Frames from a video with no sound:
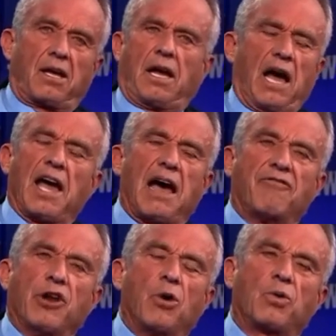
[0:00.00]
I
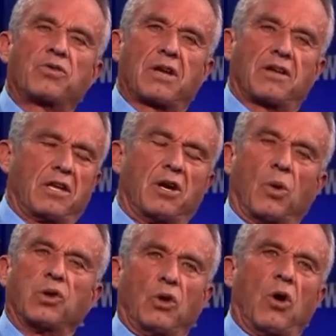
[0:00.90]
have no,
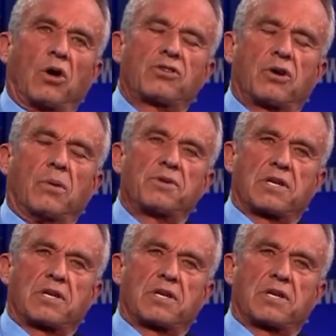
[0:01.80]
long-term